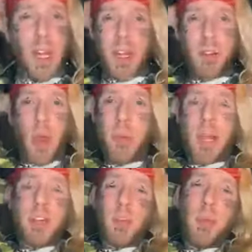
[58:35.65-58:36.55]
That's why I
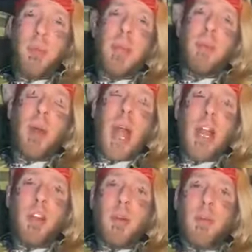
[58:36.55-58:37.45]
make so many people
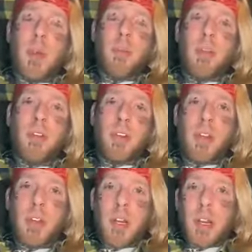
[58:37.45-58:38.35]
angry with my
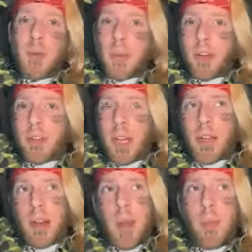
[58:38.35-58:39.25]
music because
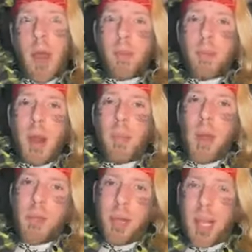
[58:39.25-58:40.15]
like I'm not I'm
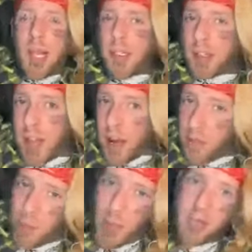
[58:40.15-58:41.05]
not playing it
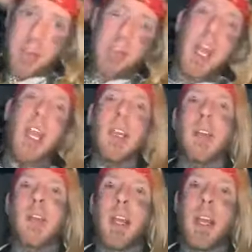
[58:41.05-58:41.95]
safe. I'm not
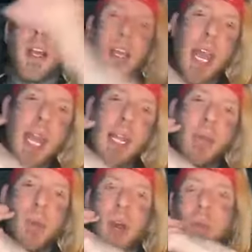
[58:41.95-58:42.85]
staying in a lane.
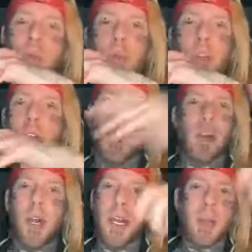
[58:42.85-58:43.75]
I'm not
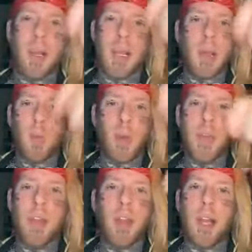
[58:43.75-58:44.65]
coloring
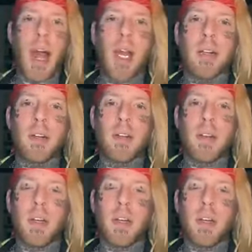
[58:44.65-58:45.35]
within the lines.